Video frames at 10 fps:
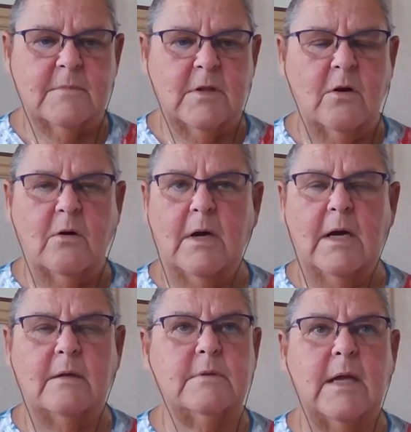Oh,
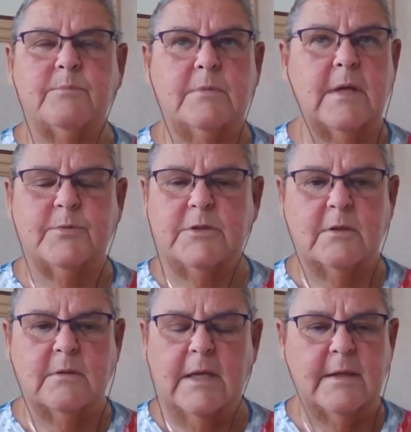
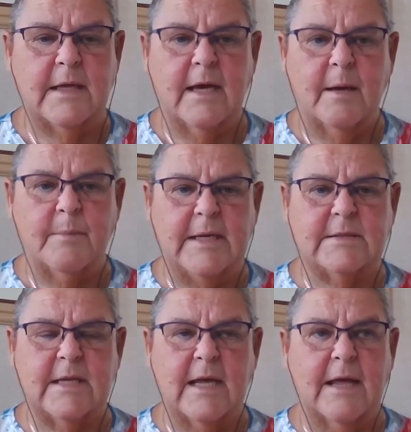absolutely. Yeah, I
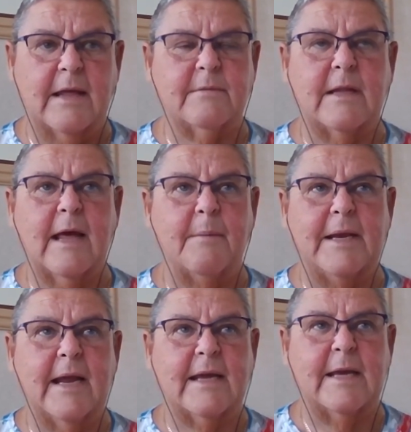mean, I
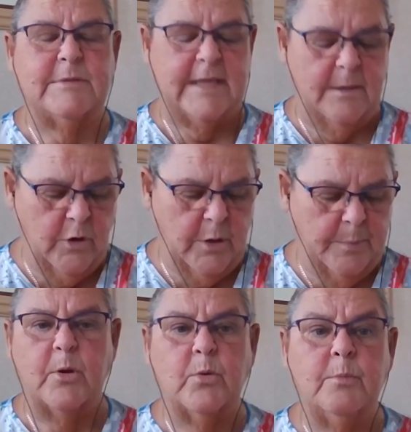keep saying we're on a
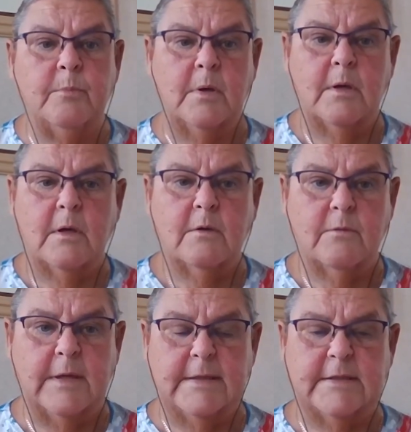pickleball boom,
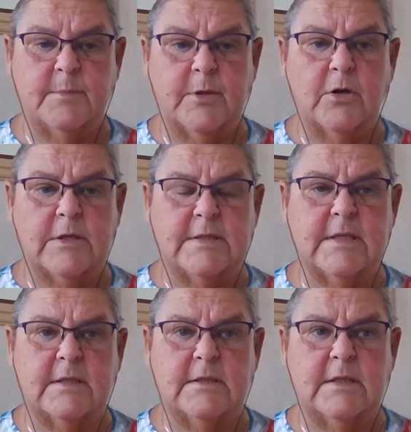really, to be
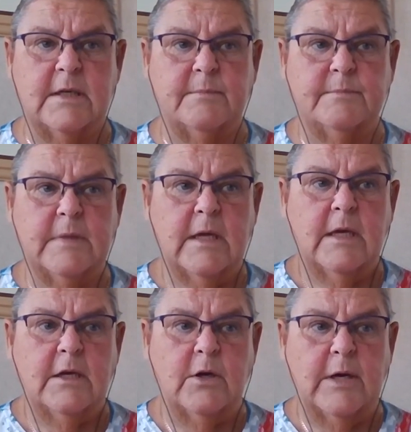honest. And
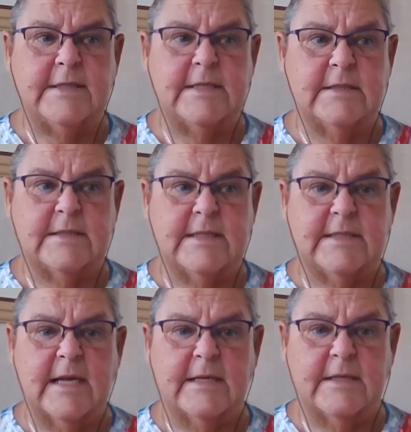it
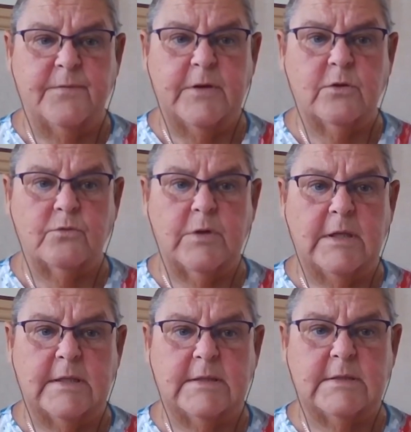is getting difficult,
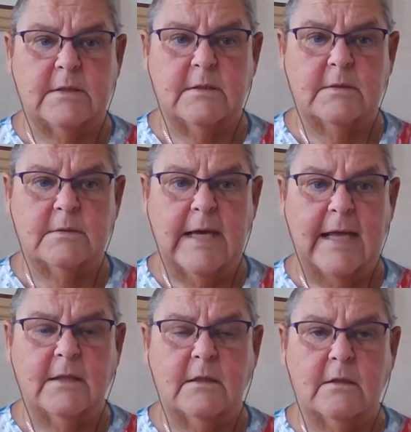really, to
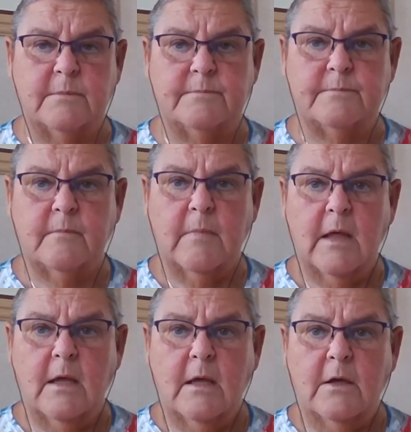handle the
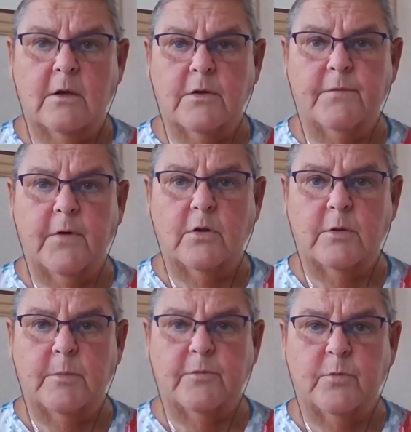
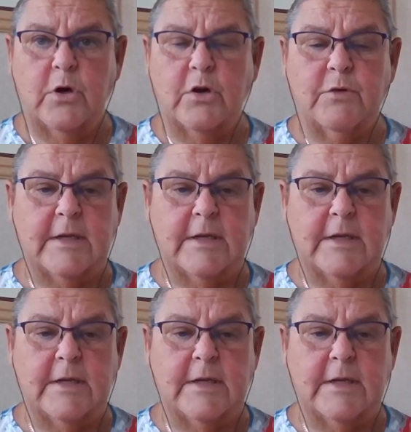volume of work.